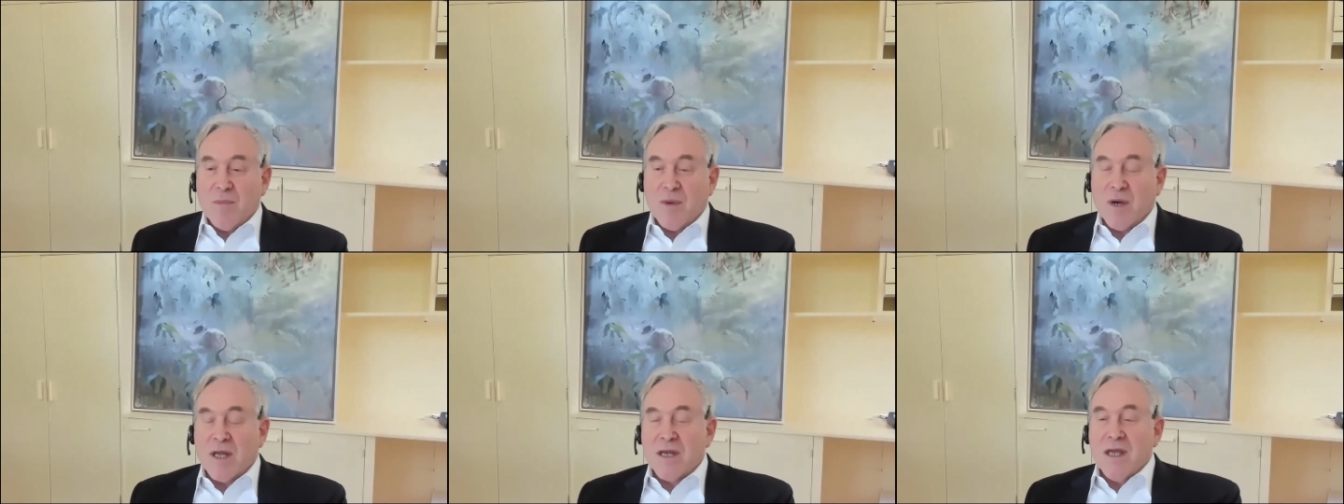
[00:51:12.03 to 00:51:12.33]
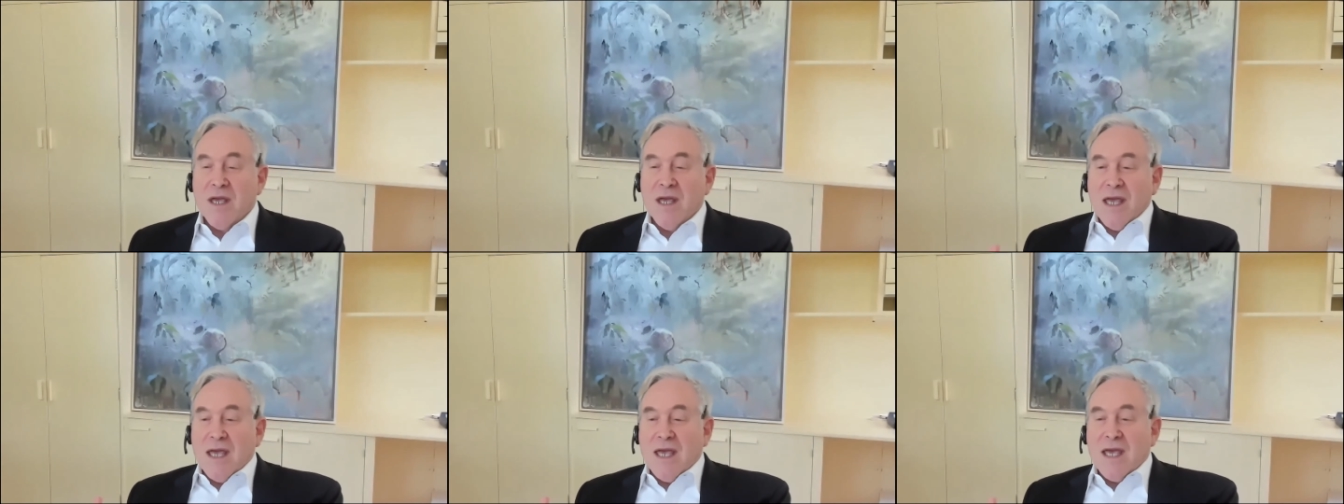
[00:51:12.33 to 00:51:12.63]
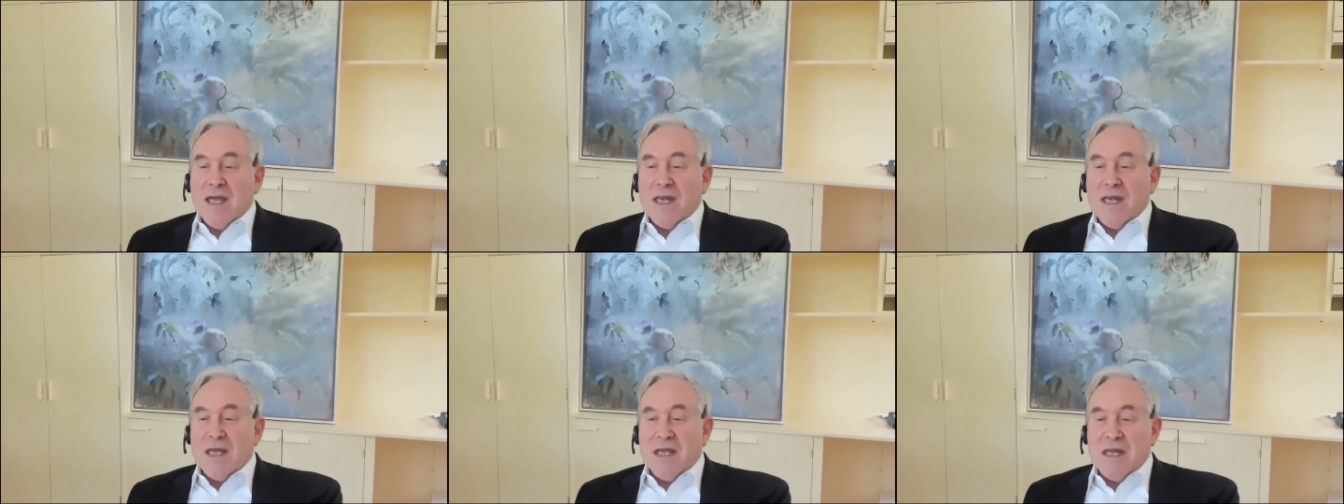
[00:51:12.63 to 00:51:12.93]
but
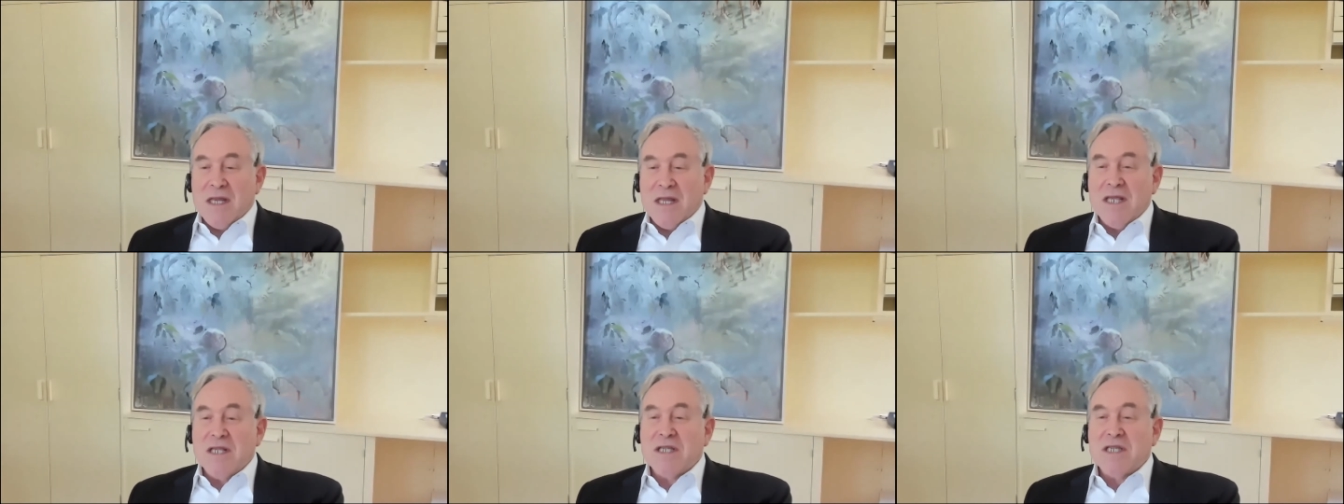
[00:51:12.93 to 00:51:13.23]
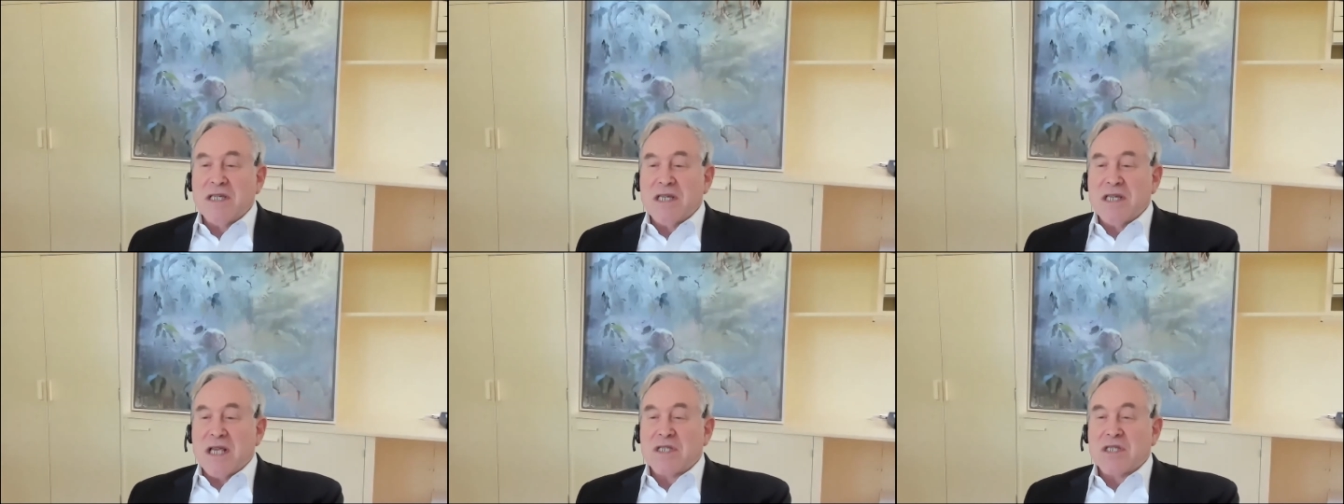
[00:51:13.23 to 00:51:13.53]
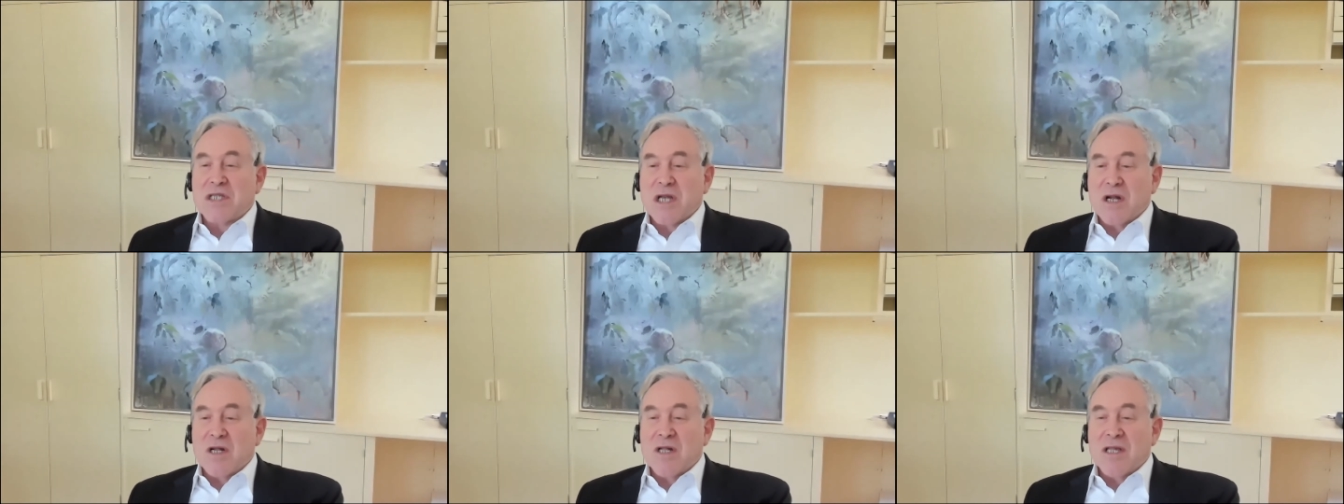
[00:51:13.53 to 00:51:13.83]
it isn't
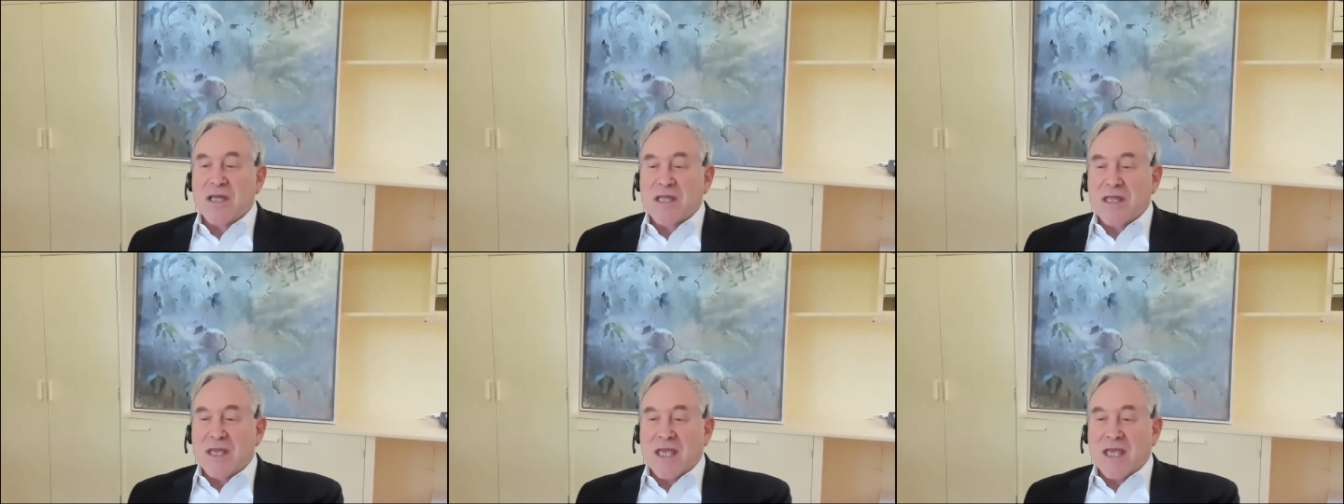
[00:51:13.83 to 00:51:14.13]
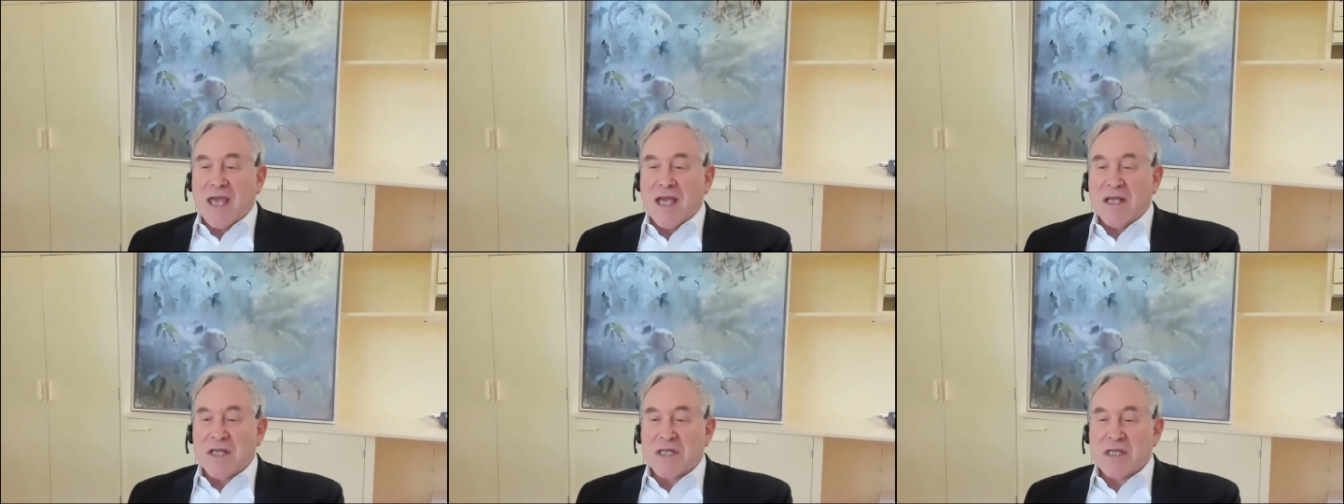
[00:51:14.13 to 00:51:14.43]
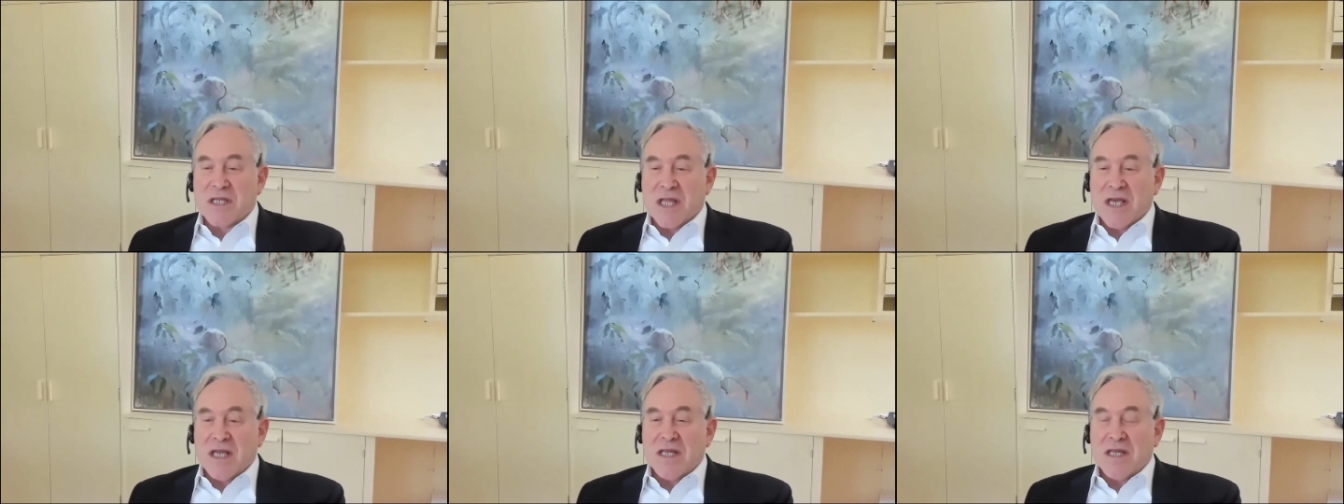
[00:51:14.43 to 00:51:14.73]
necessarily the
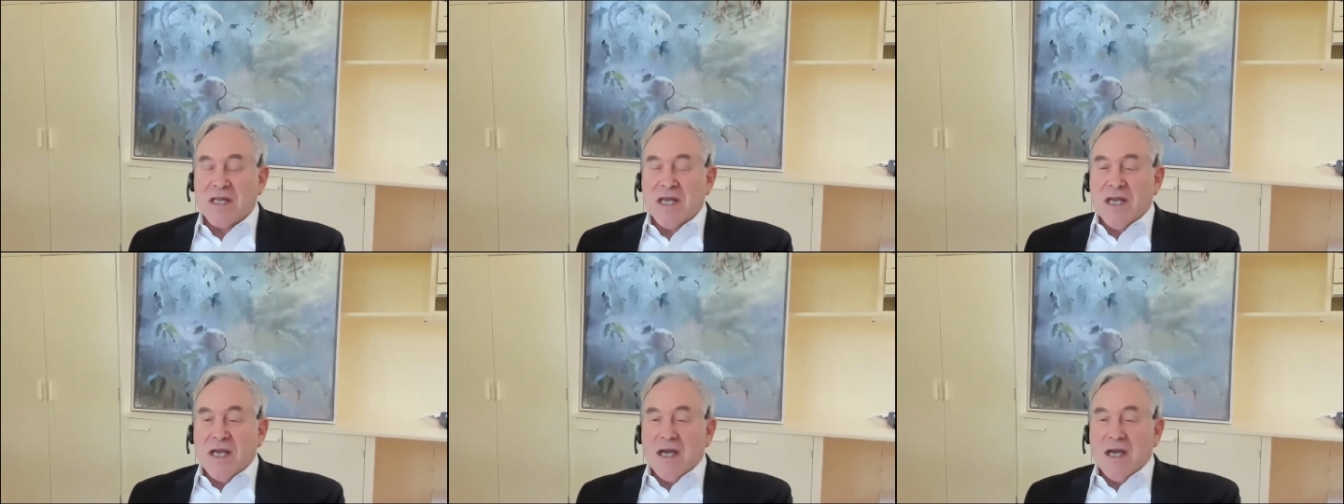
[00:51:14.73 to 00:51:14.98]
case that